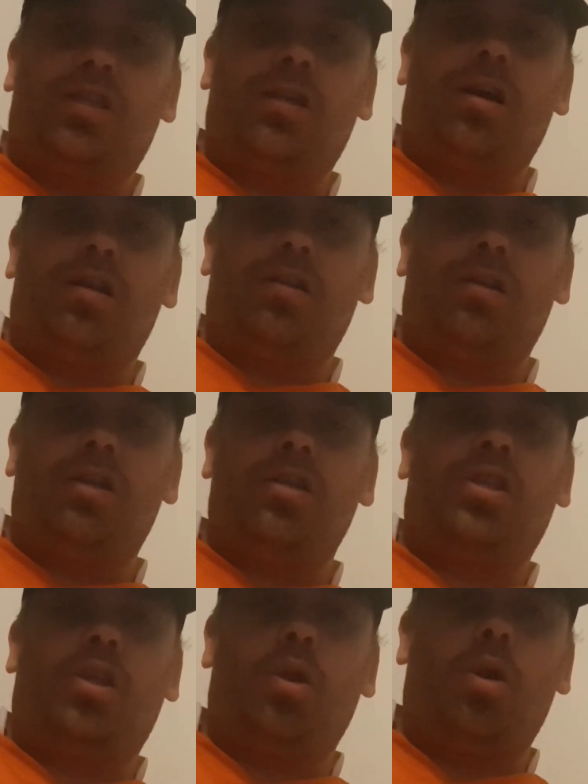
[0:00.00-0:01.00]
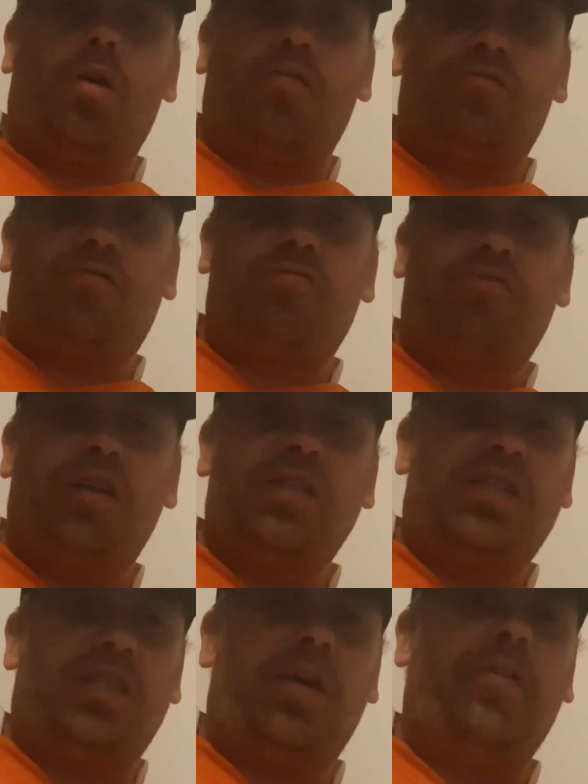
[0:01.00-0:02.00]
to do a lot of crit
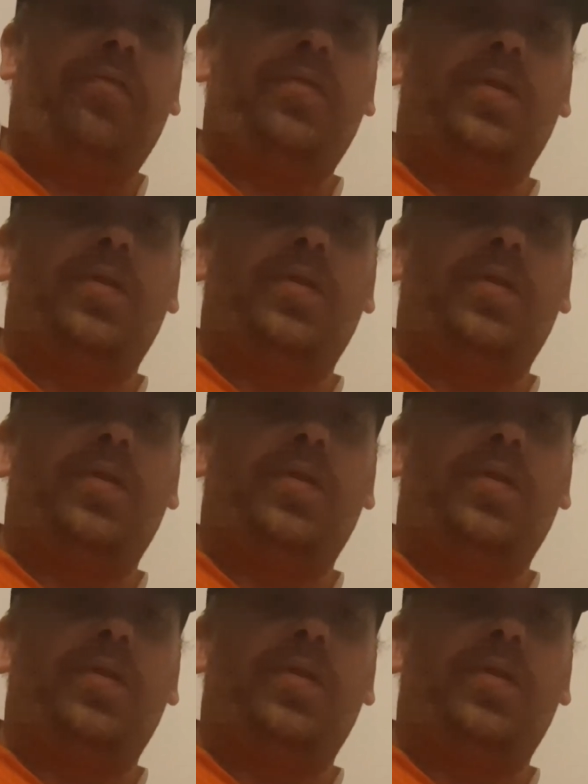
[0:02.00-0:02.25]
stuff.